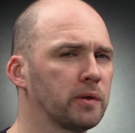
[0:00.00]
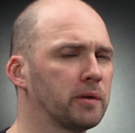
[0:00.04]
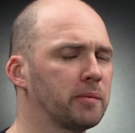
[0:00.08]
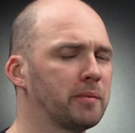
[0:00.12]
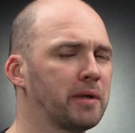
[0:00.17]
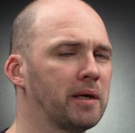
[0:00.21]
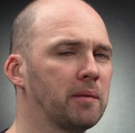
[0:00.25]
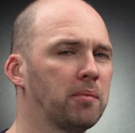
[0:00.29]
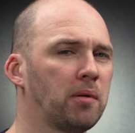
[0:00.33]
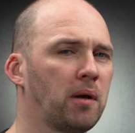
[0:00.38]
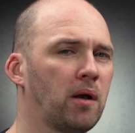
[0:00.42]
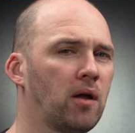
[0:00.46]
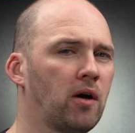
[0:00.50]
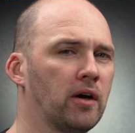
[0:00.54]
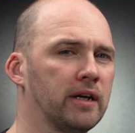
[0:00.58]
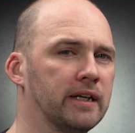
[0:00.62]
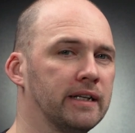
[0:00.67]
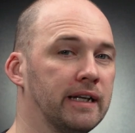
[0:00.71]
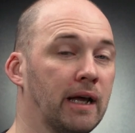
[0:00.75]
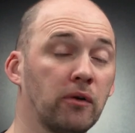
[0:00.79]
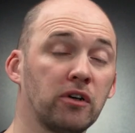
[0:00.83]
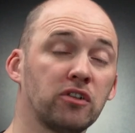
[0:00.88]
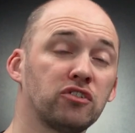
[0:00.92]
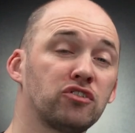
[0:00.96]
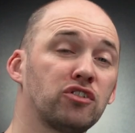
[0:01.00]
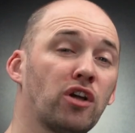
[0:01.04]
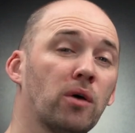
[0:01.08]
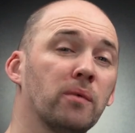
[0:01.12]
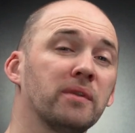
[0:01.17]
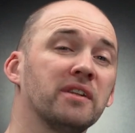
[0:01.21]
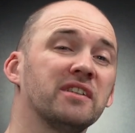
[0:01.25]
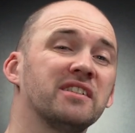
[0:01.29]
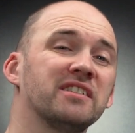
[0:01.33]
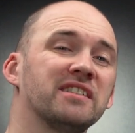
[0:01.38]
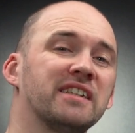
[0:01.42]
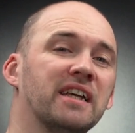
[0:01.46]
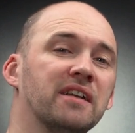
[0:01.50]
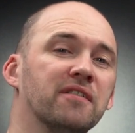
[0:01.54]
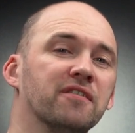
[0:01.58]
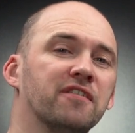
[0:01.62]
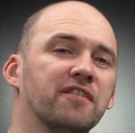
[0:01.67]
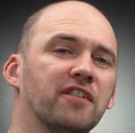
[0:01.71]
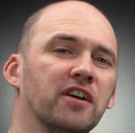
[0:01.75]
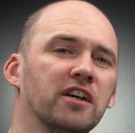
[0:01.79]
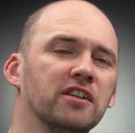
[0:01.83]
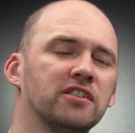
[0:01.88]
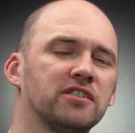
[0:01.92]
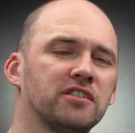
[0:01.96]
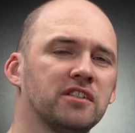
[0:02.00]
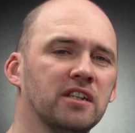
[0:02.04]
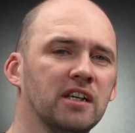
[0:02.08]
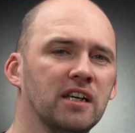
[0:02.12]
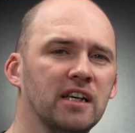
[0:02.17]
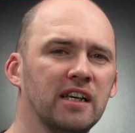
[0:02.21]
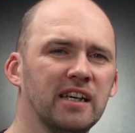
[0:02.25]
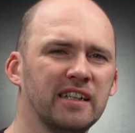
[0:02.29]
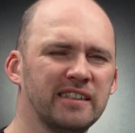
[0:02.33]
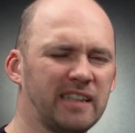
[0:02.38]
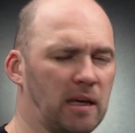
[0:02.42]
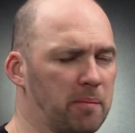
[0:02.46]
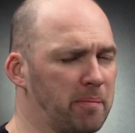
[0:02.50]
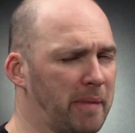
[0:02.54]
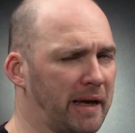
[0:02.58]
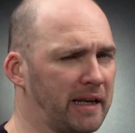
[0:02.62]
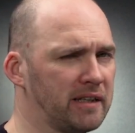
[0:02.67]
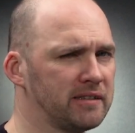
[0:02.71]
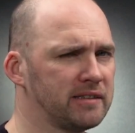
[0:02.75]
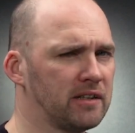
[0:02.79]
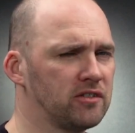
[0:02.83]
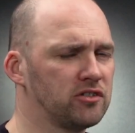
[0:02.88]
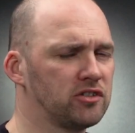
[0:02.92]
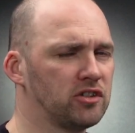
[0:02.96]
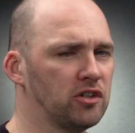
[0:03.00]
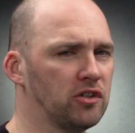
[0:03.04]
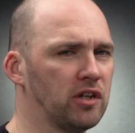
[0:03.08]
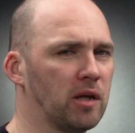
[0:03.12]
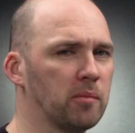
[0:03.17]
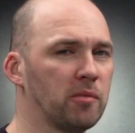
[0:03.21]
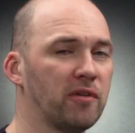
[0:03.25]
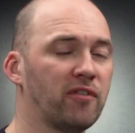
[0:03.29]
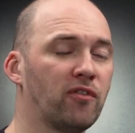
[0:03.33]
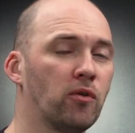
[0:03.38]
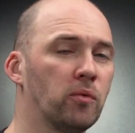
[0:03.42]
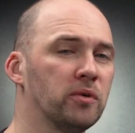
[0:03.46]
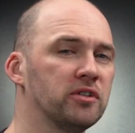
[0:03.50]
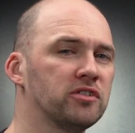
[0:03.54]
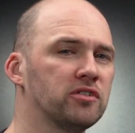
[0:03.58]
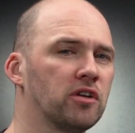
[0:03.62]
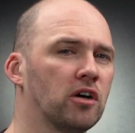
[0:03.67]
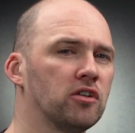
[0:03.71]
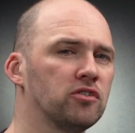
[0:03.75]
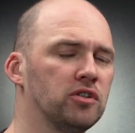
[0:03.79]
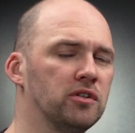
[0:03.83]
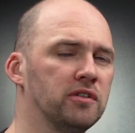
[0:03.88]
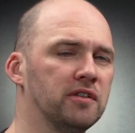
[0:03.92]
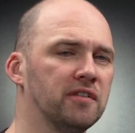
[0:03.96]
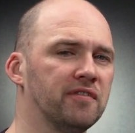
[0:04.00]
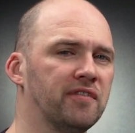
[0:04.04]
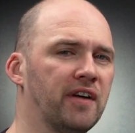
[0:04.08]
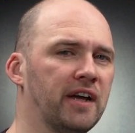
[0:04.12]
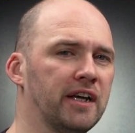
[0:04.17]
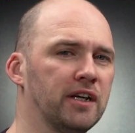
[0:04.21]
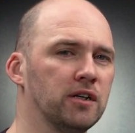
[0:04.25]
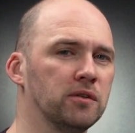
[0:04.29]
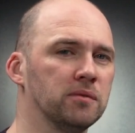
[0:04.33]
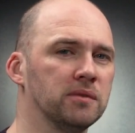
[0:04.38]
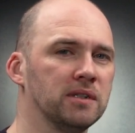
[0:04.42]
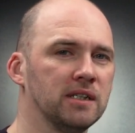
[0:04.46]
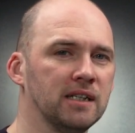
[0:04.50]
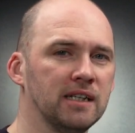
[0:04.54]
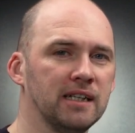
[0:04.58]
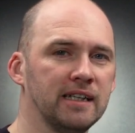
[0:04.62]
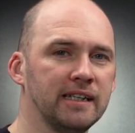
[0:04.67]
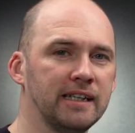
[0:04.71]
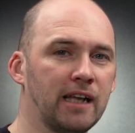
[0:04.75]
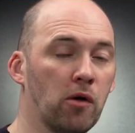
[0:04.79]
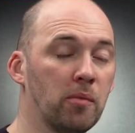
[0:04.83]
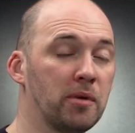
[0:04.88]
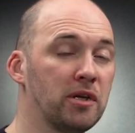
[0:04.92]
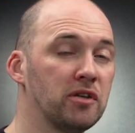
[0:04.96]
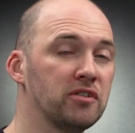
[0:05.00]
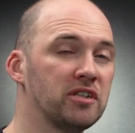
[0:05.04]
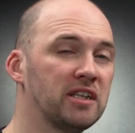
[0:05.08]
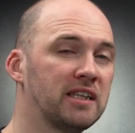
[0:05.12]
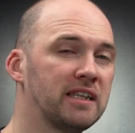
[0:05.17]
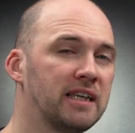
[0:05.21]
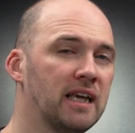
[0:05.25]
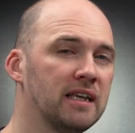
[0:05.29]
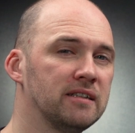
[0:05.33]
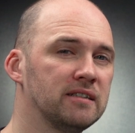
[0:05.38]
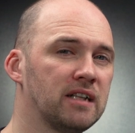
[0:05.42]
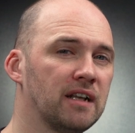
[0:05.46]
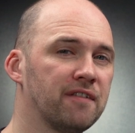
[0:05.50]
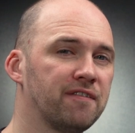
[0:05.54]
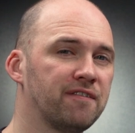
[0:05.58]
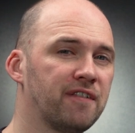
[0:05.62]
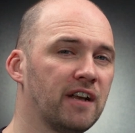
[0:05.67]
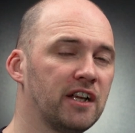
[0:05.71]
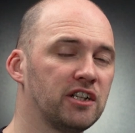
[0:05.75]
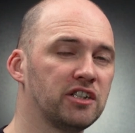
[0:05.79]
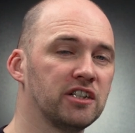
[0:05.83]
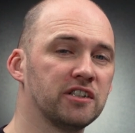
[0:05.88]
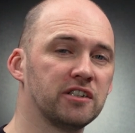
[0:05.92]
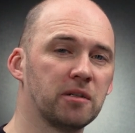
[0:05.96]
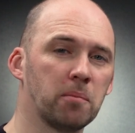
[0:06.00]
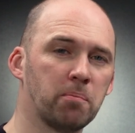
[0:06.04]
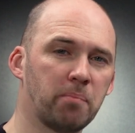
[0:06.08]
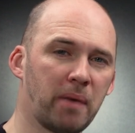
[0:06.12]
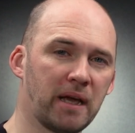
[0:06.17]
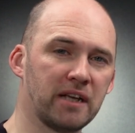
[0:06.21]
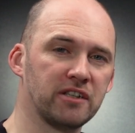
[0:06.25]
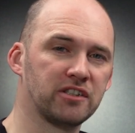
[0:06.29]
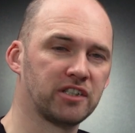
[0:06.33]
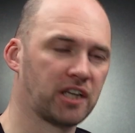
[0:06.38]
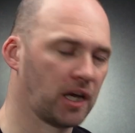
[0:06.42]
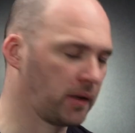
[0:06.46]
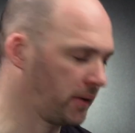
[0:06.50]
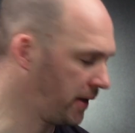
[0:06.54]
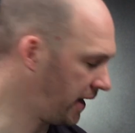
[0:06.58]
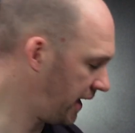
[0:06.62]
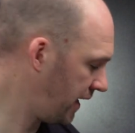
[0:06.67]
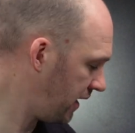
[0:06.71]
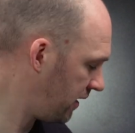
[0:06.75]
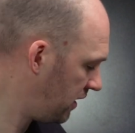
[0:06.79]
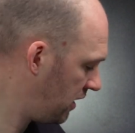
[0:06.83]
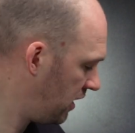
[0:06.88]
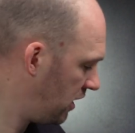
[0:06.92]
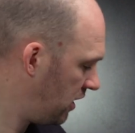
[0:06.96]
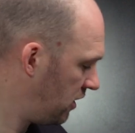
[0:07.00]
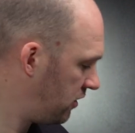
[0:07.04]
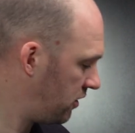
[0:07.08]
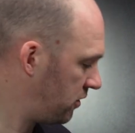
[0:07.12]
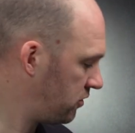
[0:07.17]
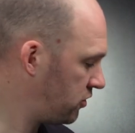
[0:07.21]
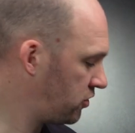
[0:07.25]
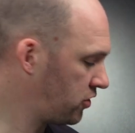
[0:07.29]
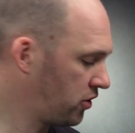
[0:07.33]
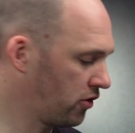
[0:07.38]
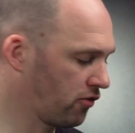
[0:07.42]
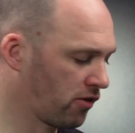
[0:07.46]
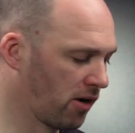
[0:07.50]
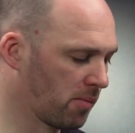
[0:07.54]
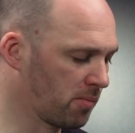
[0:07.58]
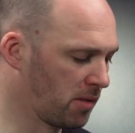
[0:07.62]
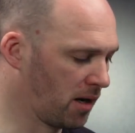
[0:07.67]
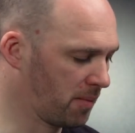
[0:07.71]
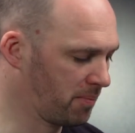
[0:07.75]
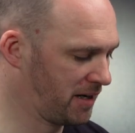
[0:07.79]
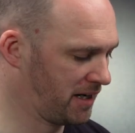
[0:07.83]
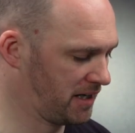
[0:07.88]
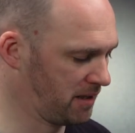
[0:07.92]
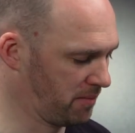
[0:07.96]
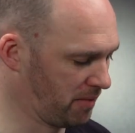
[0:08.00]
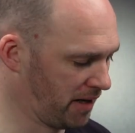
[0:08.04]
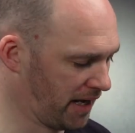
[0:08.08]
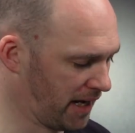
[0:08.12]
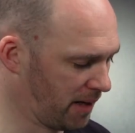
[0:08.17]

we're going to be applying. Now, I'm going to start with the skin first, because that makes sense to do that before we start doing the veil. Now, I'll be using Kislev Flesh as a base coat here, so I'm just going to grab my medium